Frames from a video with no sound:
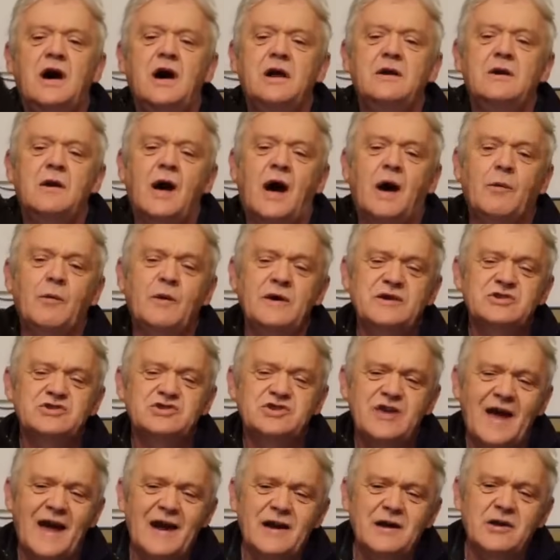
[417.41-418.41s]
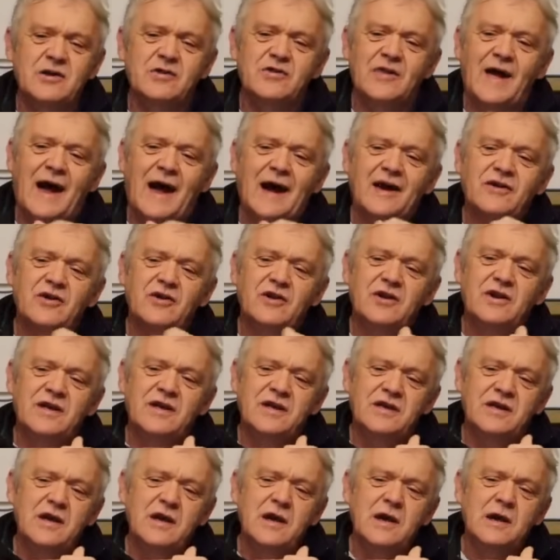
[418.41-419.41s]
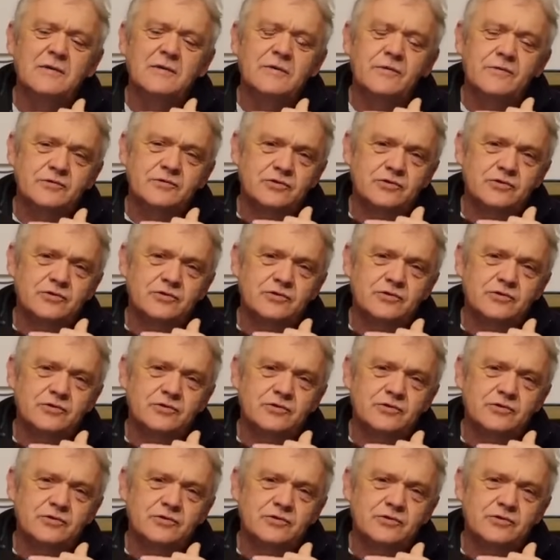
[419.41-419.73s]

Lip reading: and we scanned that, and here